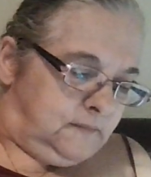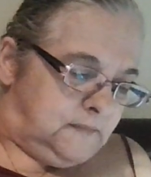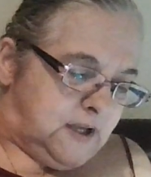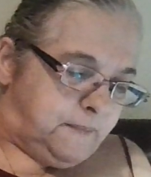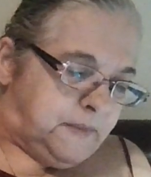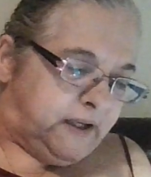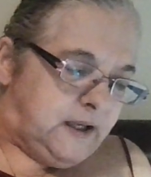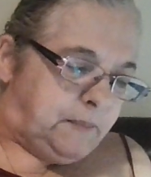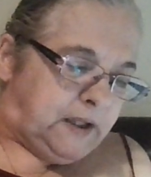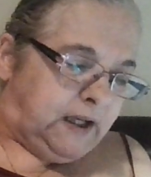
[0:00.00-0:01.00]
Yep,
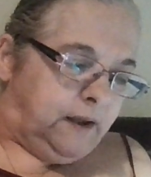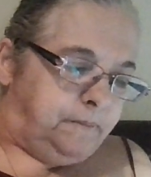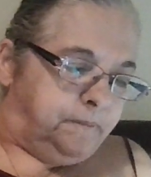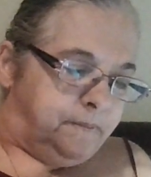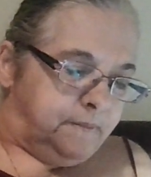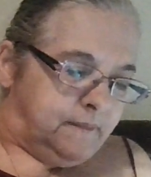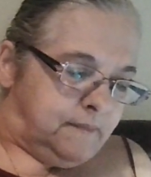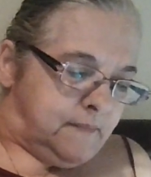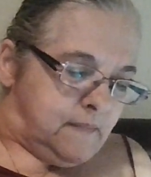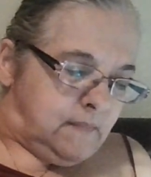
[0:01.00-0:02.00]
Mickey and Minnie.
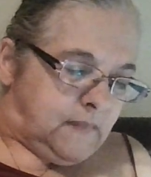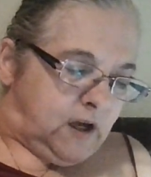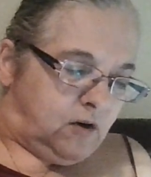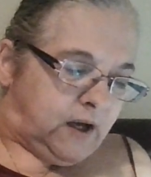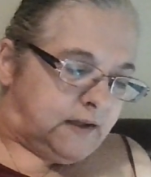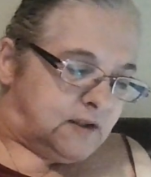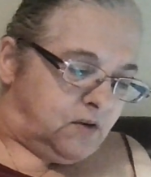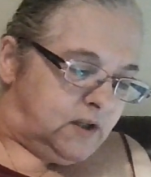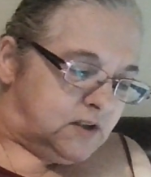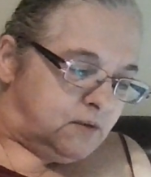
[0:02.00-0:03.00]
Okay,
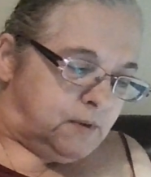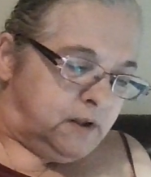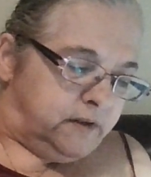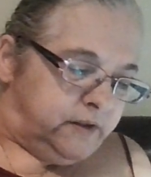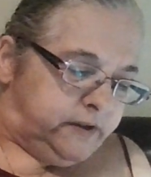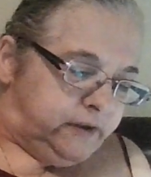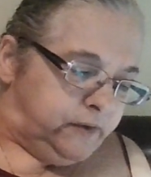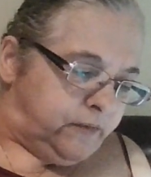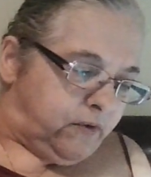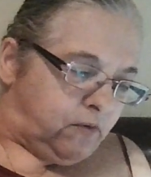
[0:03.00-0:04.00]
so there's one,
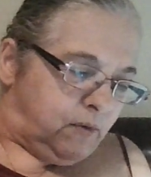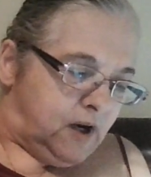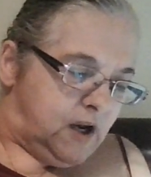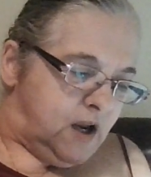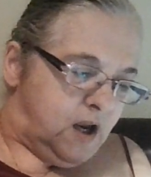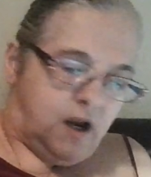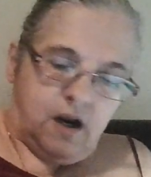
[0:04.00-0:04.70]
two, three,